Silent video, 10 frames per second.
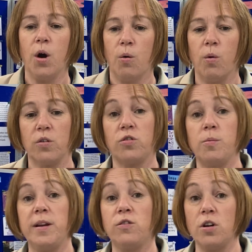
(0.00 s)
What do
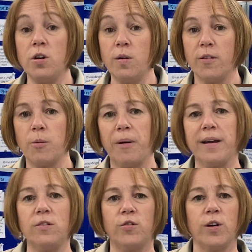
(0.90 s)
we do at the
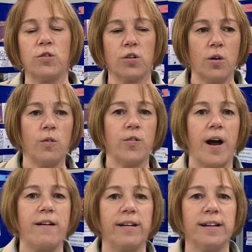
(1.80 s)
Beaconsfield School for
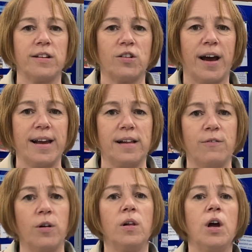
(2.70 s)
our English A
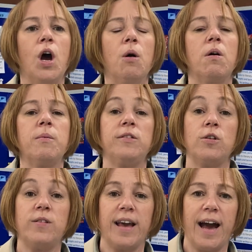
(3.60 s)
level? Well, we
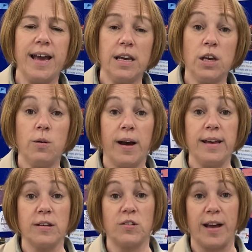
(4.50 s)
do the
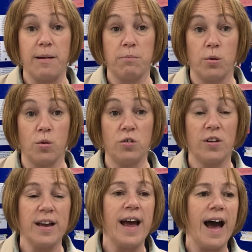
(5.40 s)
AQA exam board
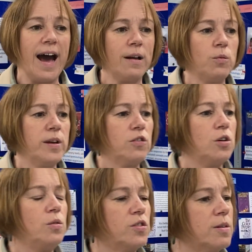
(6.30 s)
and we
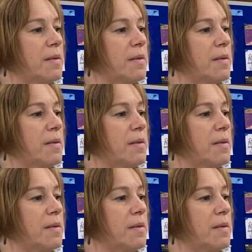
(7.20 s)
do some